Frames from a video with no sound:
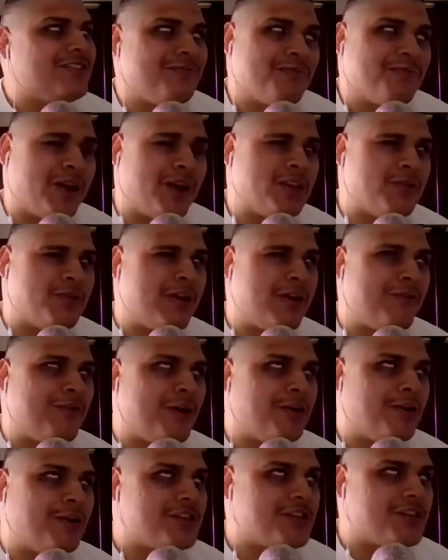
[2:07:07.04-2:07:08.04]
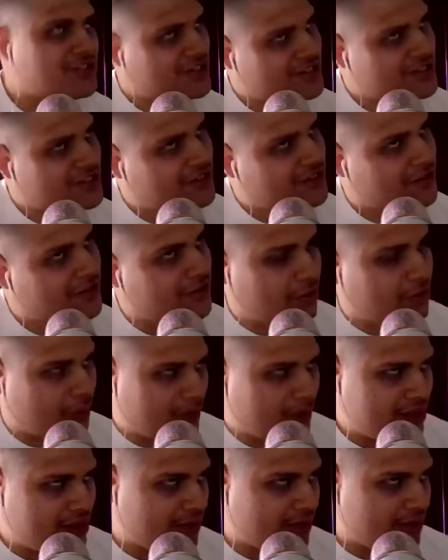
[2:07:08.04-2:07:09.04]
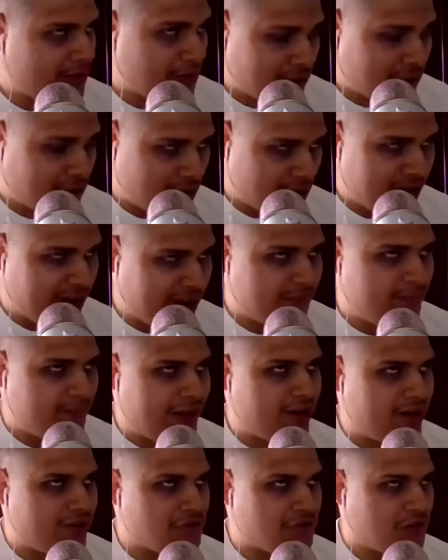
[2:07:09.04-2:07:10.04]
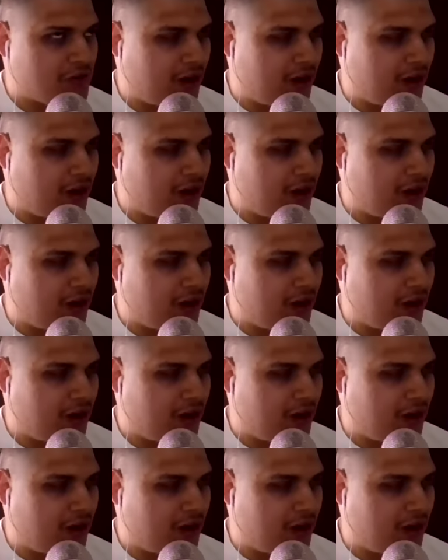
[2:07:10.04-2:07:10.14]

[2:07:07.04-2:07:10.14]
by the way, folks. It's just the, the way that, you know, we have banter